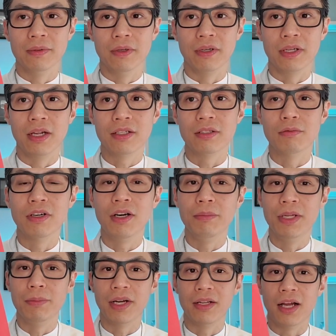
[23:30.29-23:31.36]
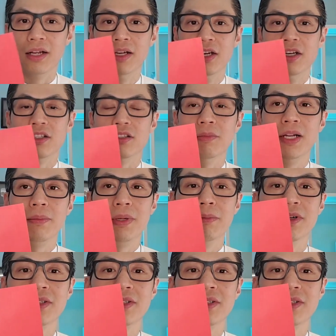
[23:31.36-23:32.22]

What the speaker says: Okay, so what I mean by that, so many people